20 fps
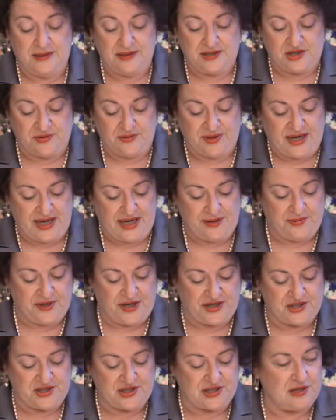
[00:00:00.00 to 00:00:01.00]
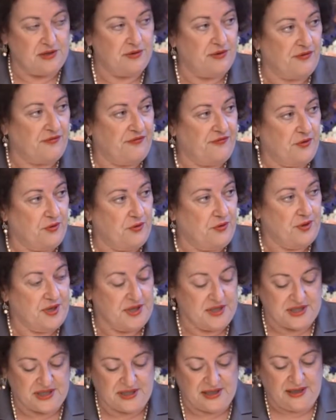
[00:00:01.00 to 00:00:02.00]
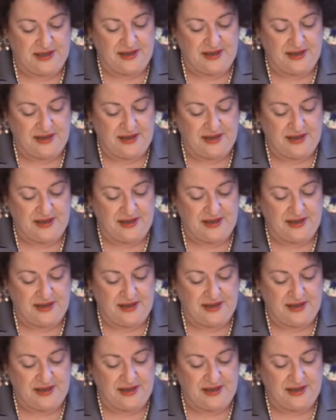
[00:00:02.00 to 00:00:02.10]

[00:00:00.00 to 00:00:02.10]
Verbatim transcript: to enable us to look forward